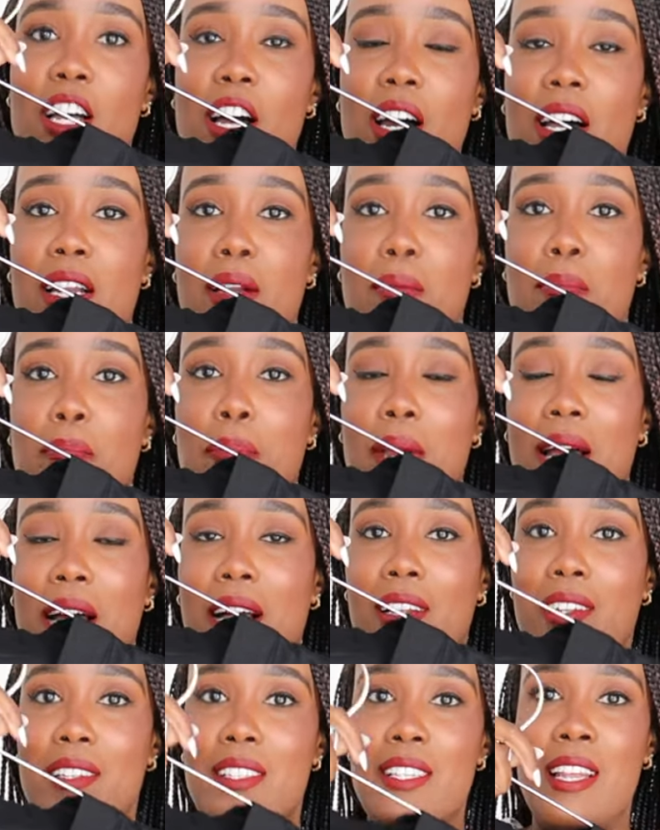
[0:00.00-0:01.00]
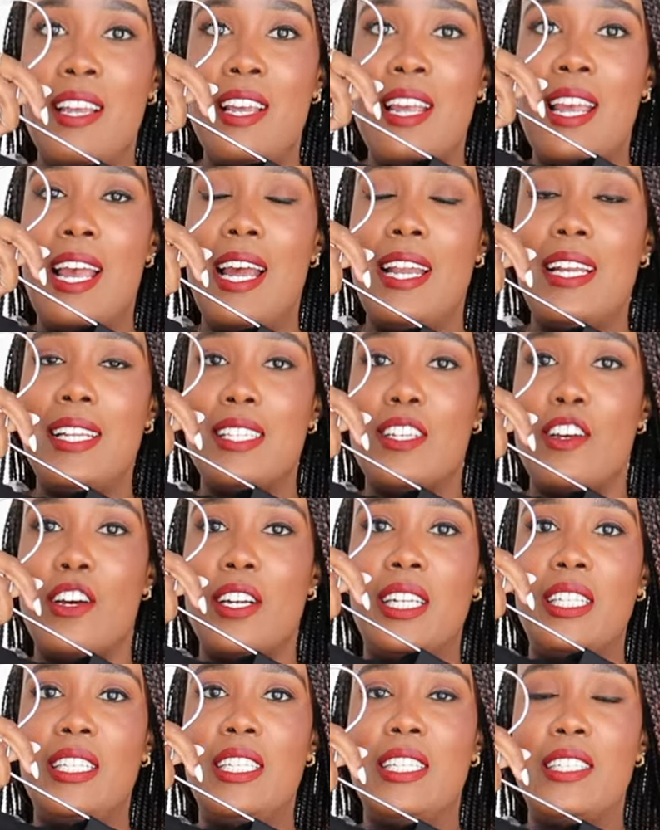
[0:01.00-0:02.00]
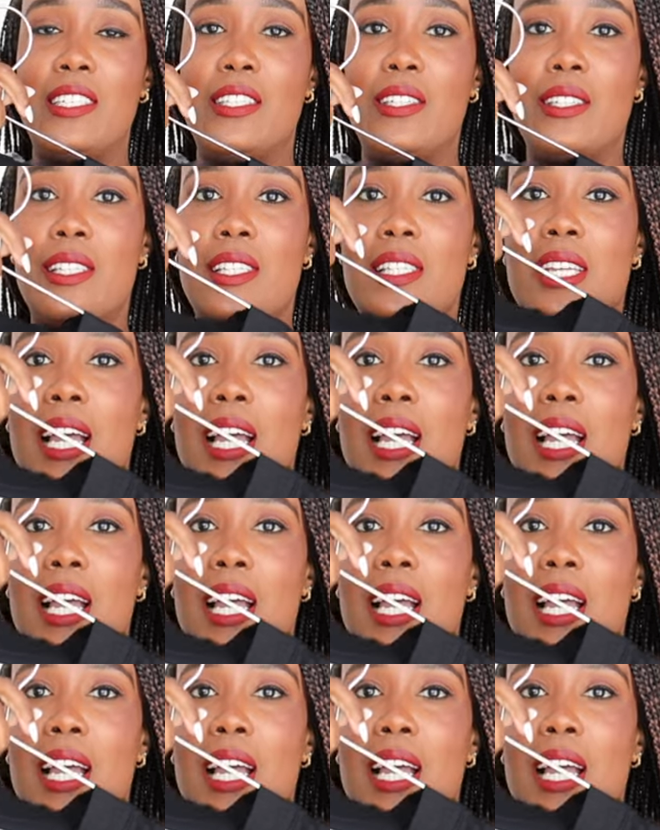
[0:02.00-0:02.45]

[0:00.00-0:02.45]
got a belt and it's got a little